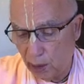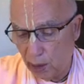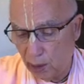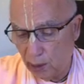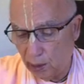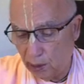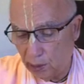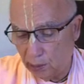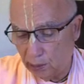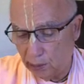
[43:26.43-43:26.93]

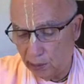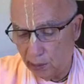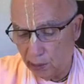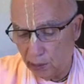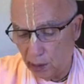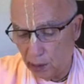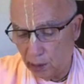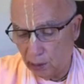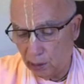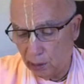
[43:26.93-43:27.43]
E
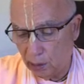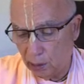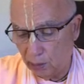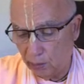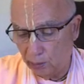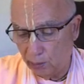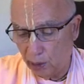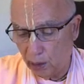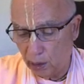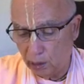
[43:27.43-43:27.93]
Siddhanta
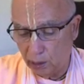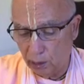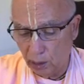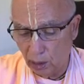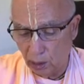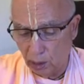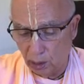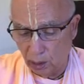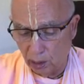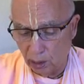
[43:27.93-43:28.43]

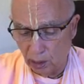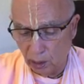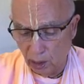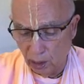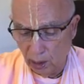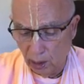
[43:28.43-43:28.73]
Bhyakyan.